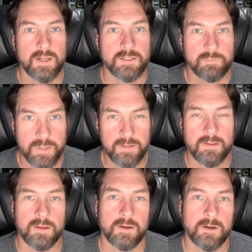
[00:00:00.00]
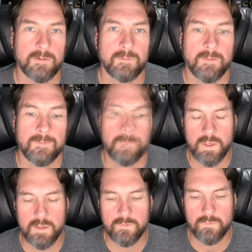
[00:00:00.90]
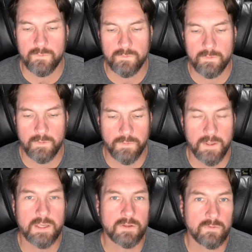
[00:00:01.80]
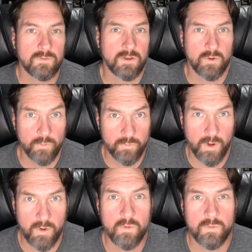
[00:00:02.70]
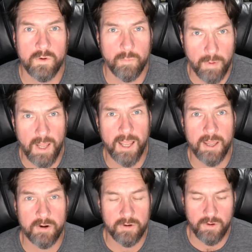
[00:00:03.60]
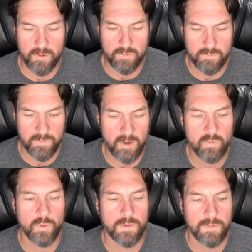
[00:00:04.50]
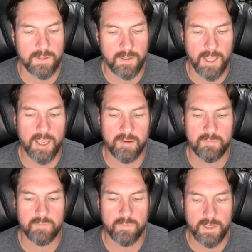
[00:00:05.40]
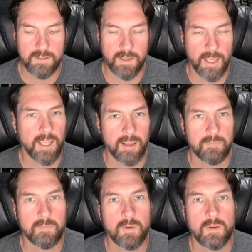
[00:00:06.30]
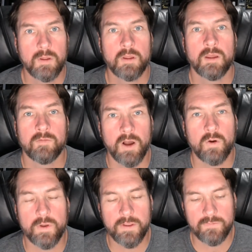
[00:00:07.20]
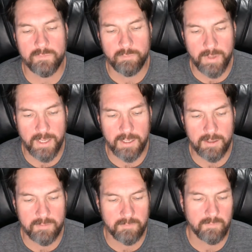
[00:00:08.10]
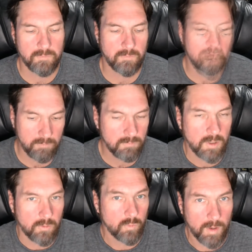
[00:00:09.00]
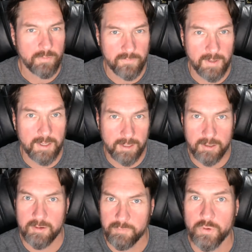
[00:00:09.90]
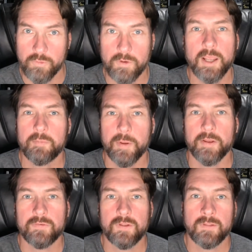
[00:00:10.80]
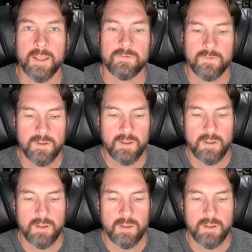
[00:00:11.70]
that it's been there, these things that you've owned or bought or dealt with in-game have always been, represented in a computer database. And that's